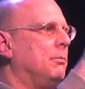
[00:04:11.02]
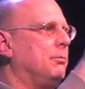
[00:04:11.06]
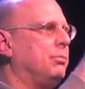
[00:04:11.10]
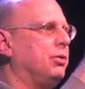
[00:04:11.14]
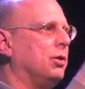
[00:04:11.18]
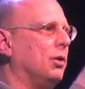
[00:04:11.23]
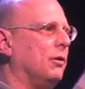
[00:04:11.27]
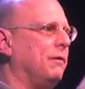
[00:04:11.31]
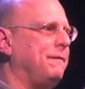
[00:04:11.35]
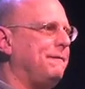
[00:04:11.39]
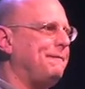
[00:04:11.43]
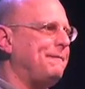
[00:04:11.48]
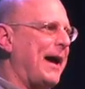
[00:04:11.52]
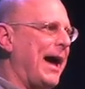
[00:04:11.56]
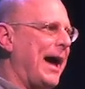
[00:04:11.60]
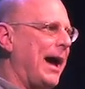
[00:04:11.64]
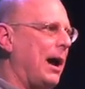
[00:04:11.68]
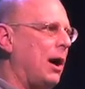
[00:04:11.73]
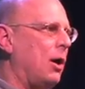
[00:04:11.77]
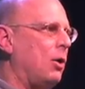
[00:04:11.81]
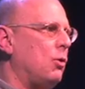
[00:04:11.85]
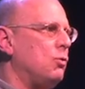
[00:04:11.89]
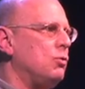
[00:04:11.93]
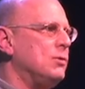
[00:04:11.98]

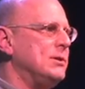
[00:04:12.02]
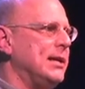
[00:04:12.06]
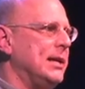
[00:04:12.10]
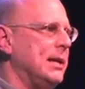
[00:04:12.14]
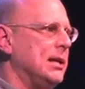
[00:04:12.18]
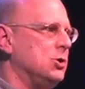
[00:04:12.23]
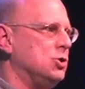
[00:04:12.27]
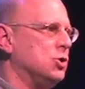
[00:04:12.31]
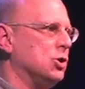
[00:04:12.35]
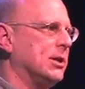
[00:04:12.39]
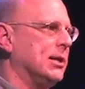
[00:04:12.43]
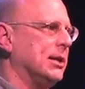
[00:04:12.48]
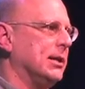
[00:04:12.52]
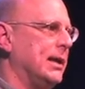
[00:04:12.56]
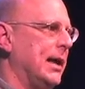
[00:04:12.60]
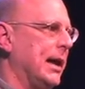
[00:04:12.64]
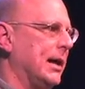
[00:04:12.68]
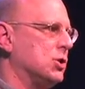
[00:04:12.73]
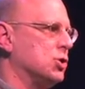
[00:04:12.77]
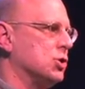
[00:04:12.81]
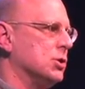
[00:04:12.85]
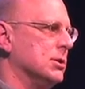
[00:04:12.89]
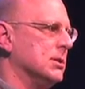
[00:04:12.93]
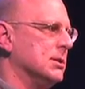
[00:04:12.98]
profound
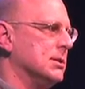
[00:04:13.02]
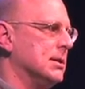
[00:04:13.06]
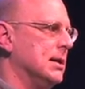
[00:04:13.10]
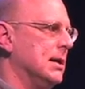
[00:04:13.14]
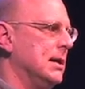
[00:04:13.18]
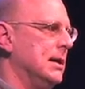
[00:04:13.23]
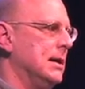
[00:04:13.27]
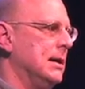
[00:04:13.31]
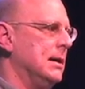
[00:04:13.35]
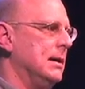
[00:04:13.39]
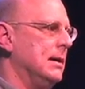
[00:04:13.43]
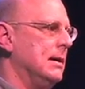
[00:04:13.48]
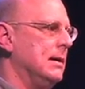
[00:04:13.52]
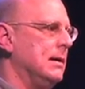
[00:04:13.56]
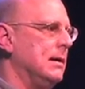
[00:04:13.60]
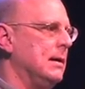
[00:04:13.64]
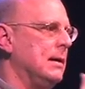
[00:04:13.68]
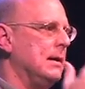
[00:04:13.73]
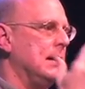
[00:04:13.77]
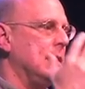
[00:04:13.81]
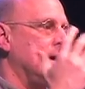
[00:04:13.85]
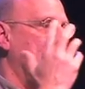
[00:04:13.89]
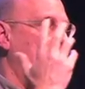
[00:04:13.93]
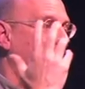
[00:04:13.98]
interconnections.
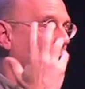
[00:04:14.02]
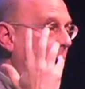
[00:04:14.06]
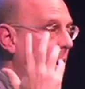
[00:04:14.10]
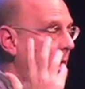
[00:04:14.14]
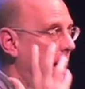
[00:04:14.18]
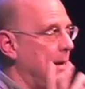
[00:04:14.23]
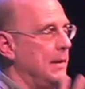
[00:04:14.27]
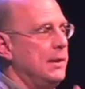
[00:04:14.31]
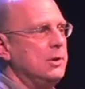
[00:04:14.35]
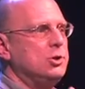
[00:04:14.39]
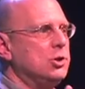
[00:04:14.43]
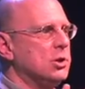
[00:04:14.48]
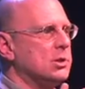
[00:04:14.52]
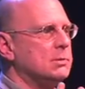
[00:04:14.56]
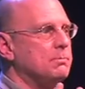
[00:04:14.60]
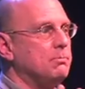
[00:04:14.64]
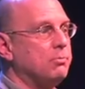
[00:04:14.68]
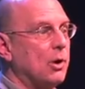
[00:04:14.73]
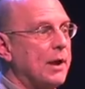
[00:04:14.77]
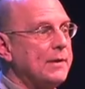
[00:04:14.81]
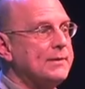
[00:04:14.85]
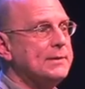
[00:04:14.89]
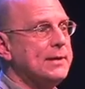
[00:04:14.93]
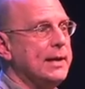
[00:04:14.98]
And it's just
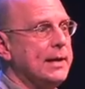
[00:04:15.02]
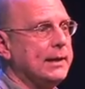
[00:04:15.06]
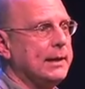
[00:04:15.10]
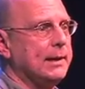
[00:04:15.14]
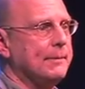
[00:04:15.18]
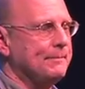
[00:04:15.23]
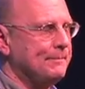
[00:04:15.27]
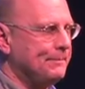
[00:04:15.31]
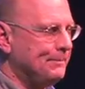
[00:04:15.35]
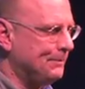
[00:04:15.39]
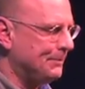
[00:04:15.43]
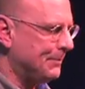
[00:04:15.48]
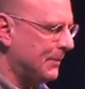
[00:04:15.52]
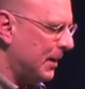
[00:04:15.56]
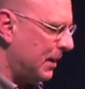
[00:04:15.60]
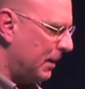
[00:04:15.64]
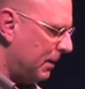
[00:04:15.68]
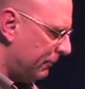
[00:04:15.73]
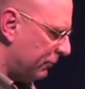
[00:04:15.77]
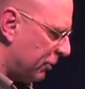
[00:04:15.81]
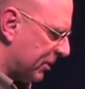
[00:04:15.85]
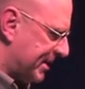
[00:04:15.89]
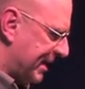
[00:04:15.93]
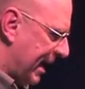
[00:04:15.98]
breathtaking.
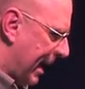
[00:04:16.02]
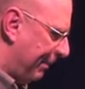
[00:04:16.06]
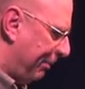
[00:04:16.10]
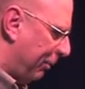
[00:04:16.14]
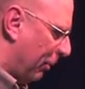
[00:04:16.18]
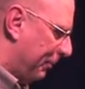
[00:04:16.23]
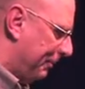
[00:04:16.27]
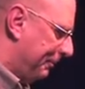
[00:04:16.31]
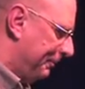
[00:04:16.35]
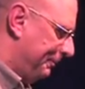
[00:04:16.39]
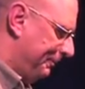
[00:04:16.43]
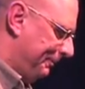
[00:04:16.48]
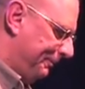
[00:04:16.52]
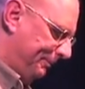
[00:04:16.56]
For example,